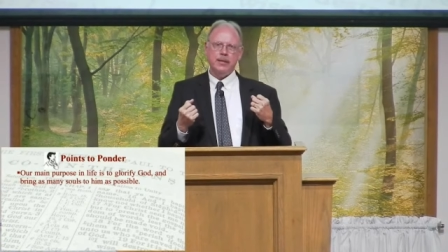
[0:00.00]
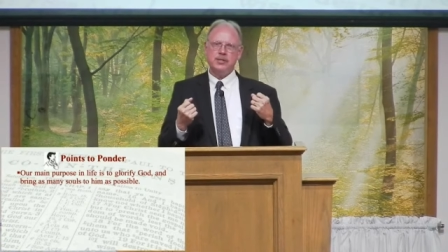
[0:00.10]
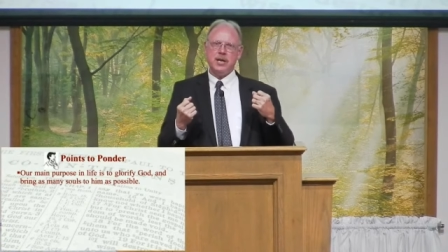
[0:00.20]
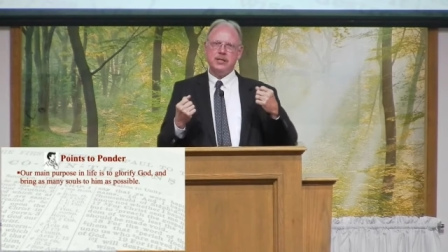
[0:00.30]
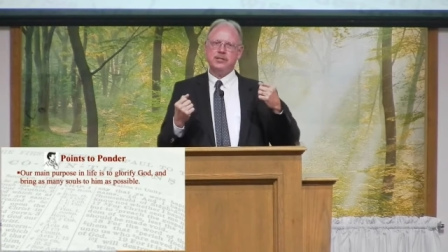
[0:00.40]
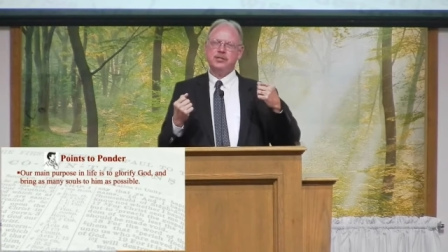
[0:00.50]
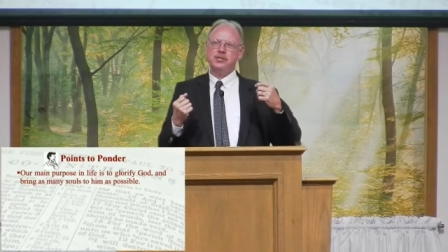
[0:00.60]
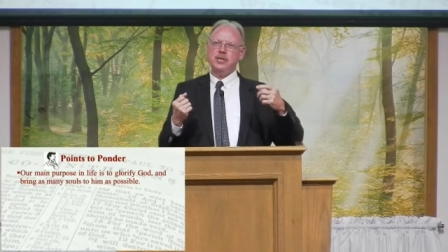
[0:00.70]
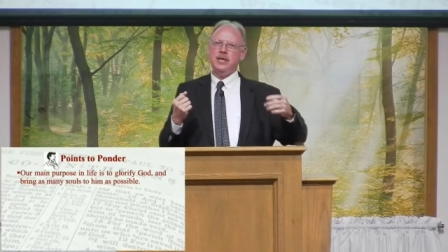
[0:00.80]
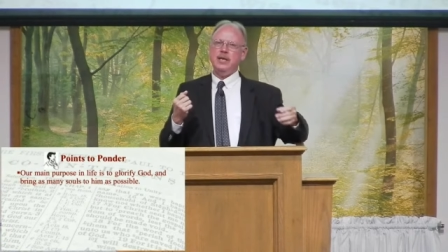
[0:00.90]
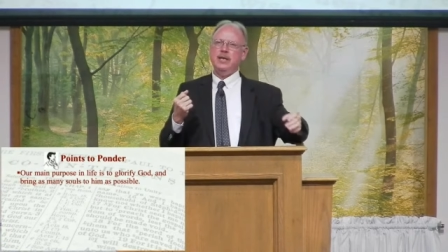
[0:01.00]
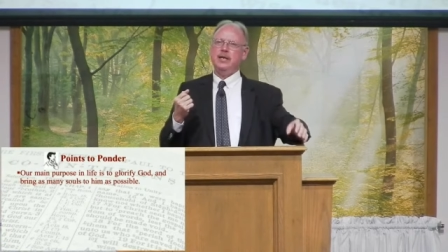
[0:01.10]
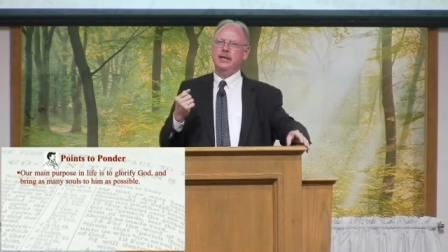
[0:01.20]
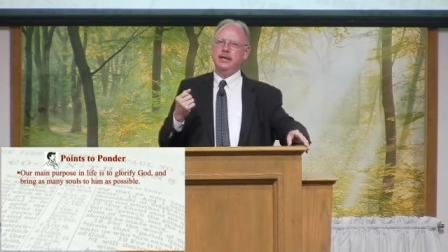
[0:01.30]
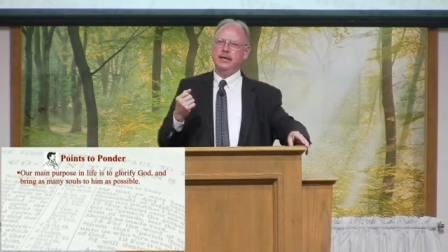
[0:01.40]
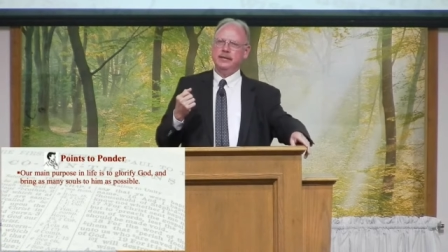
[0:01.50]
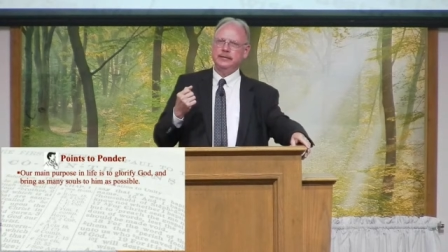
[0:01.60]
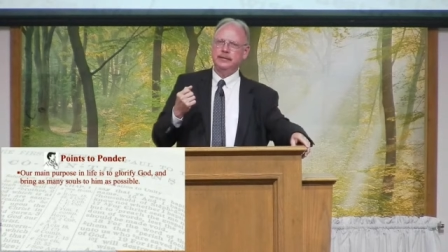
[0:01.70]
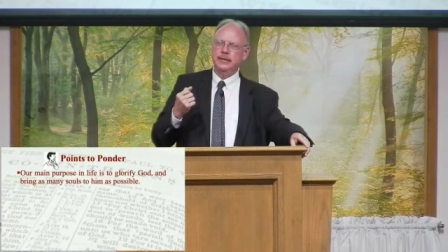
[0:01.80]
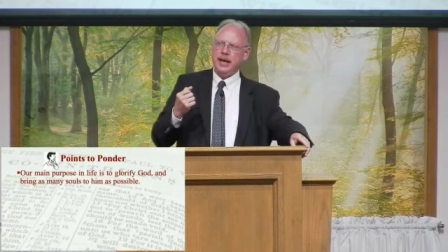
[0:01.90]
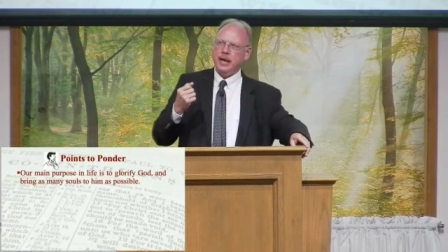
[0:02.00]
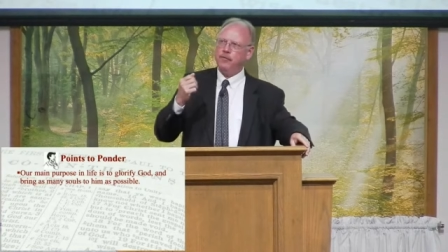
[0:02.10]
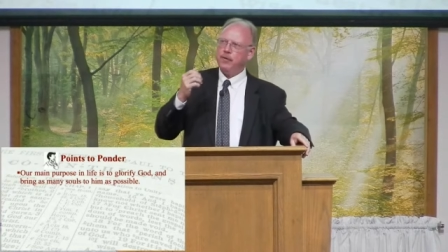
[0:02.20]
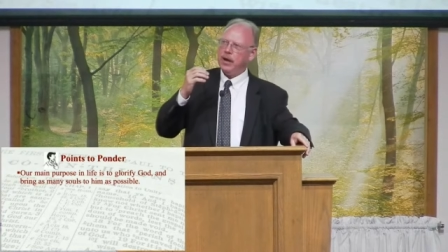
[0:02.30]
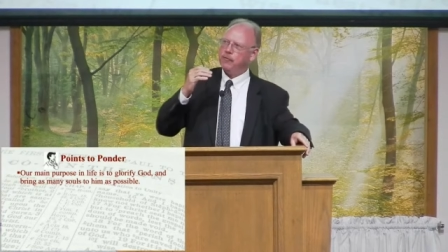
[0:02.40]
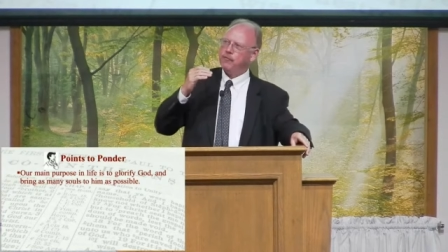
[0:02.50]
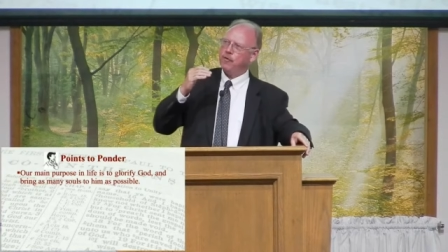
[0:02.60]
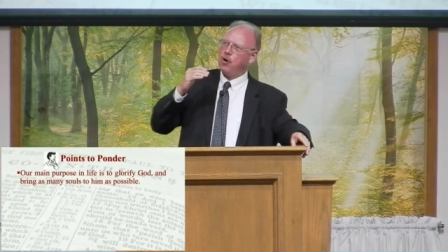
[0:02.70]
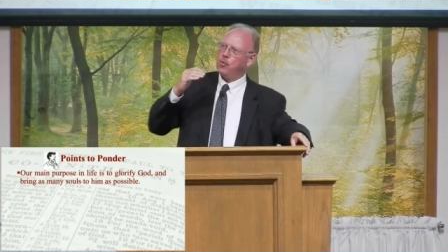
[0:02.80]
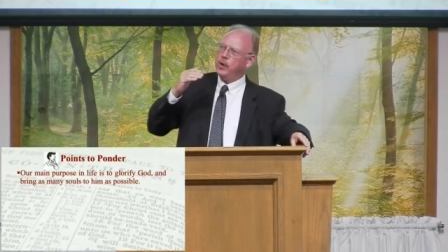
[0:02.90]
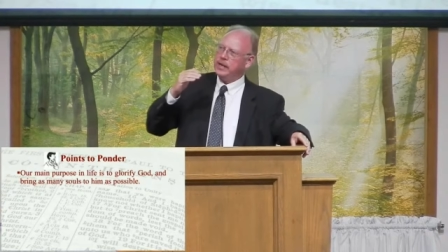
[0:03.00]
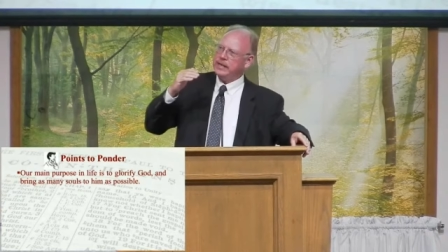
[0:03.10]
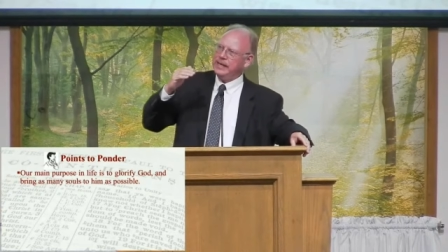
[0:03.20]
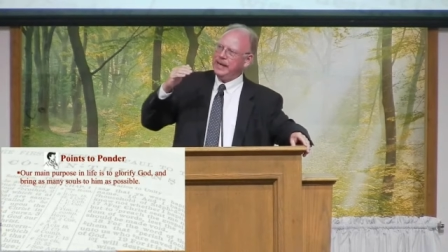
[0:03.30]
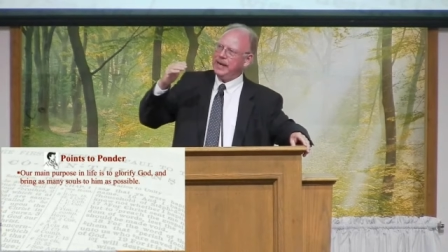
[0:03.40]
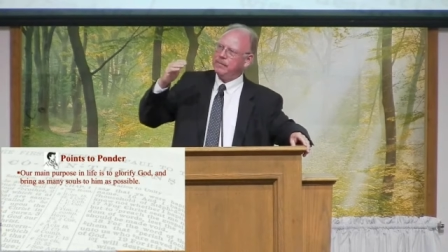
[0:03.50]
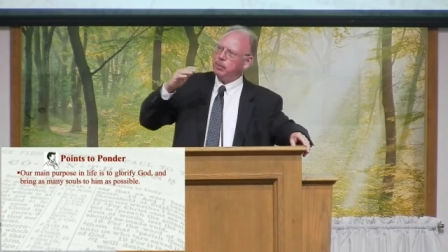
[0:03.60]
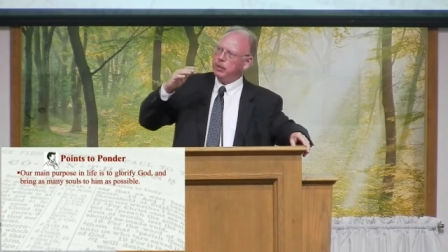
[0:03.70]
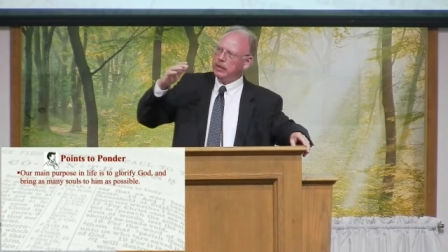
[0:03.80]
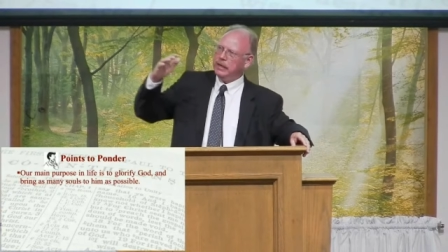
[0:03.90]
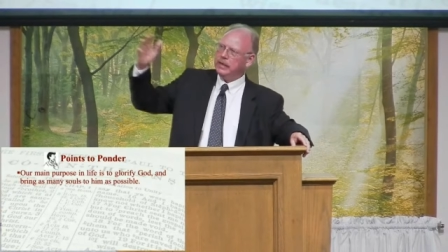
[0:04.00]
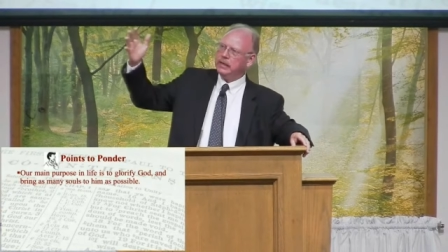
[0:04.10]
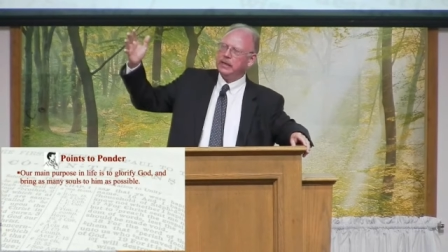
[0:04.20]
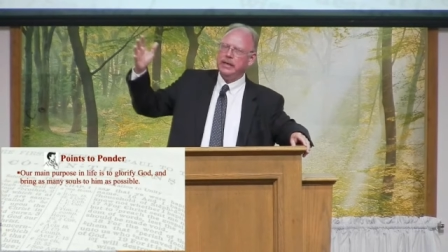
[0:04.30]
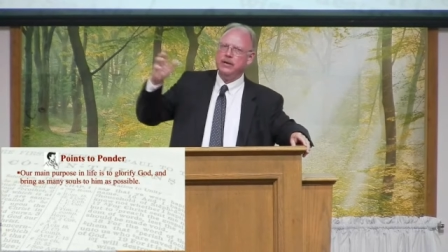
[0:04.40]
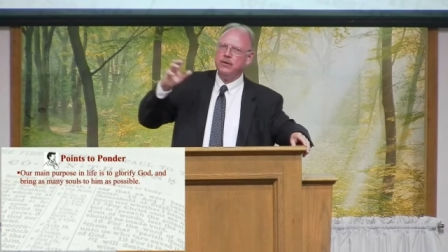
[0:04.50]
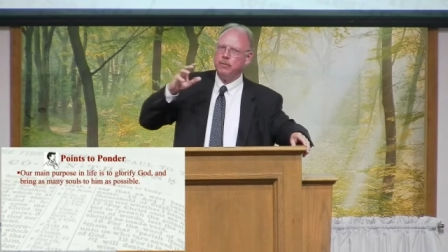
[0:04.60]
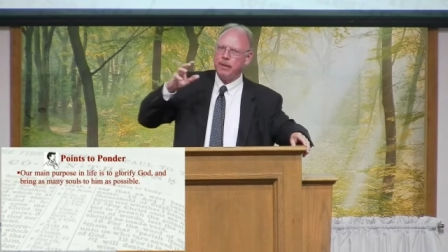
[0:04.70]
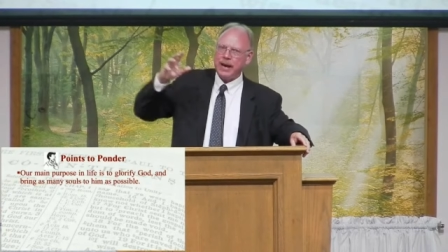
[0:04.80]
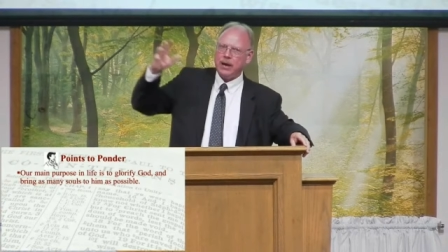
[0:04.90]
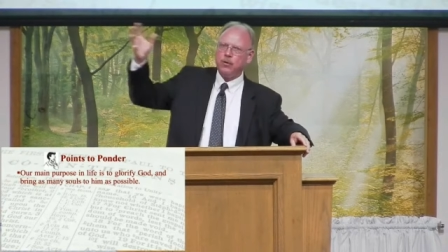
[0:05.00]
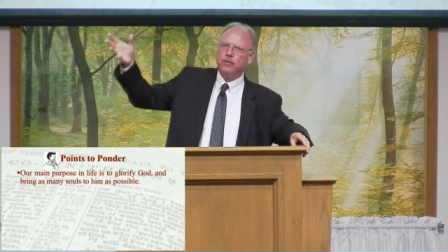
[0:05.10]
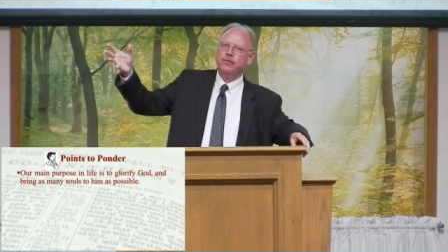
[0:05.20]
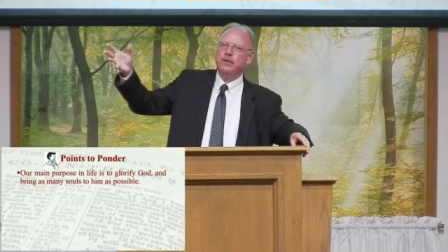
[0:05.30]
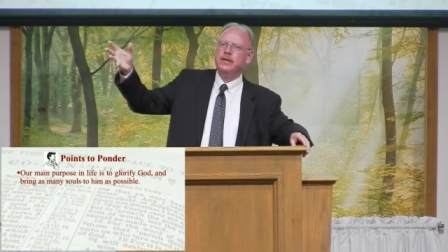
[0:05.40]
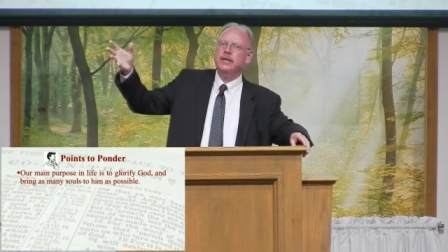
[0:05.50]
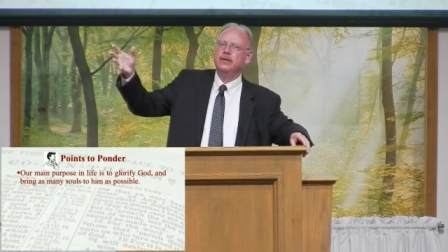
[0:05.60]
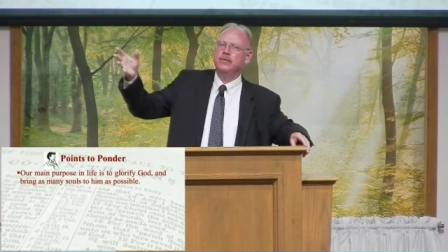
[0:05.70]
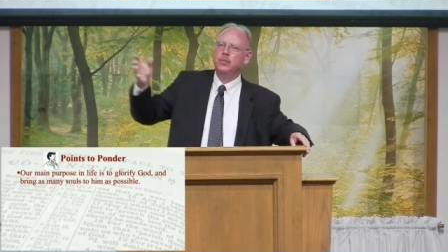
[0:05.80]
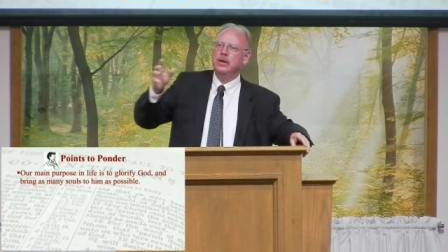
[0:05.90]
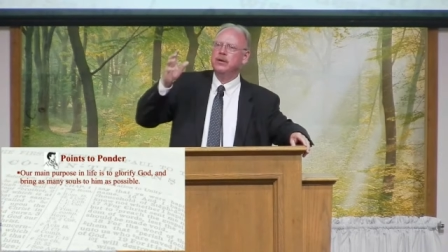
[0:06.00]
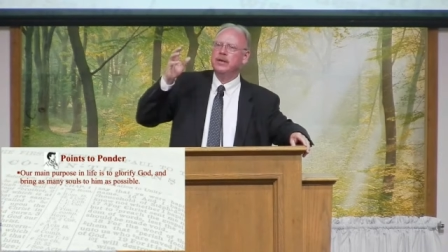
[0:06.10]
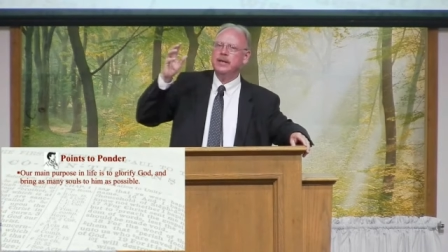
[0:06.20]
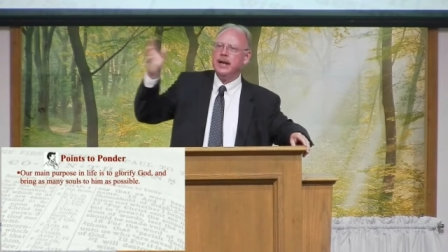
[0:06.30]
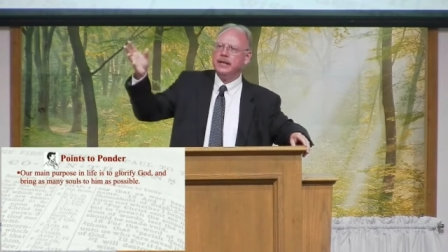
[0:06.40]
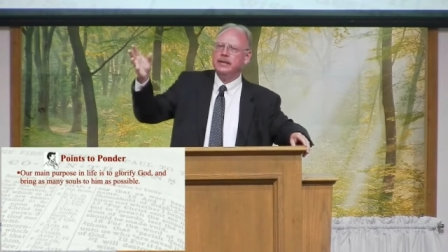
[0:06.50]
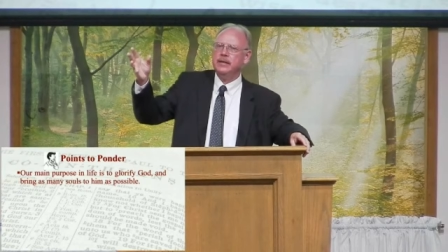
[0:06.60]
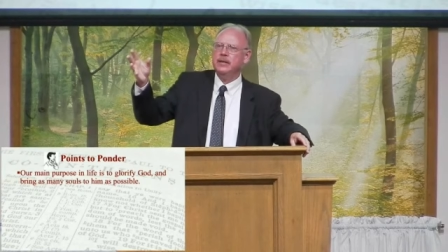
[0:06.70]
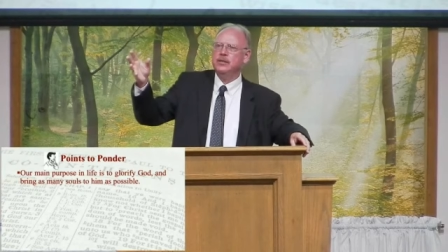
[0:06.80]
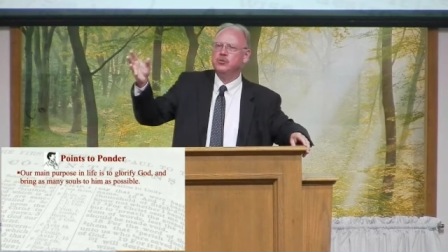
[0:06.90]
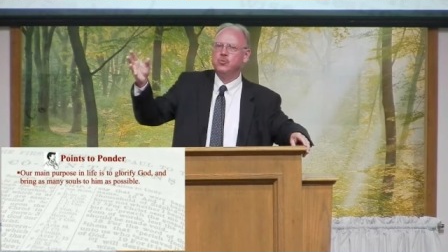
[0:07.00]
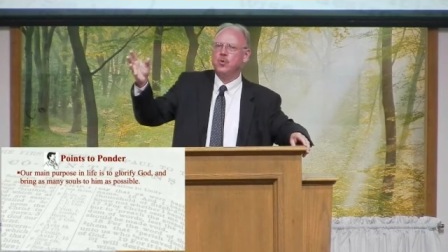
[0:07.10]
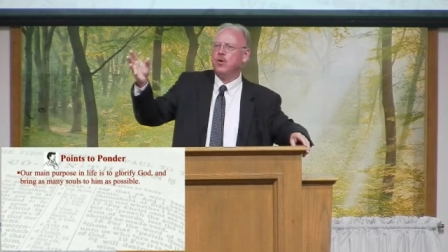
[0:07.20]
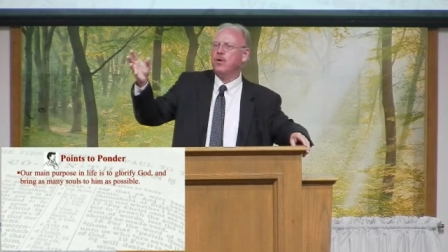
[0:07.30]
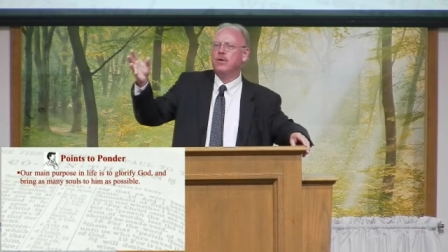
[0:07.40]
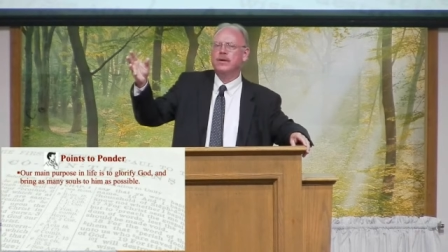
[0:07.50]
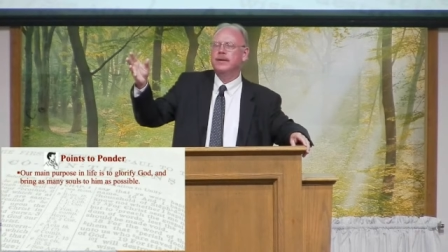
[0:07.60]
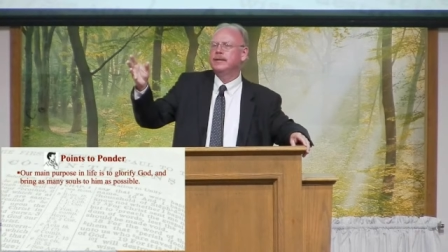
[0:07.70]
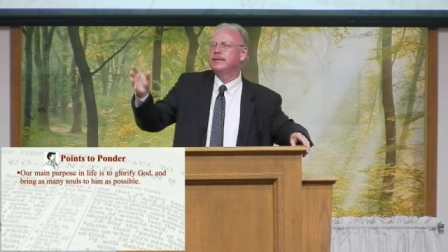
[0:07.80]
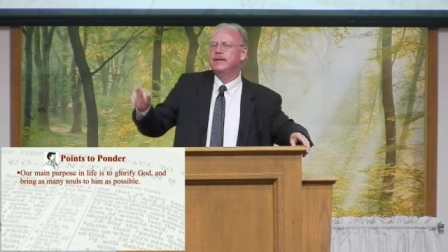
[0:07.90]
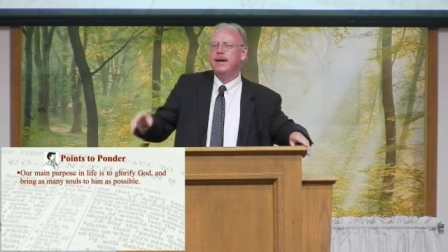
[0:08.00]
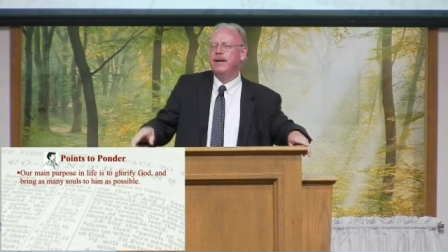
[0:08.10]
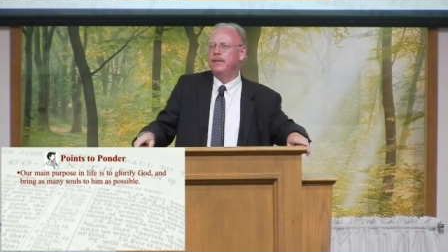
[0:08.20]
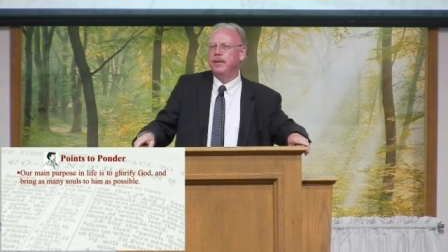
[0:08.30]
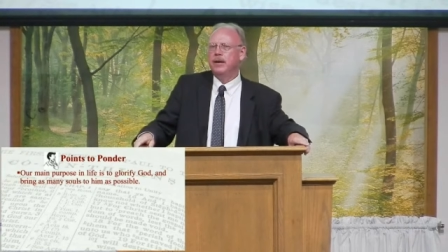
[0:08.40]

is not to see uh, you know, how, how far we can get politically or powerfully or well connected in this world. No.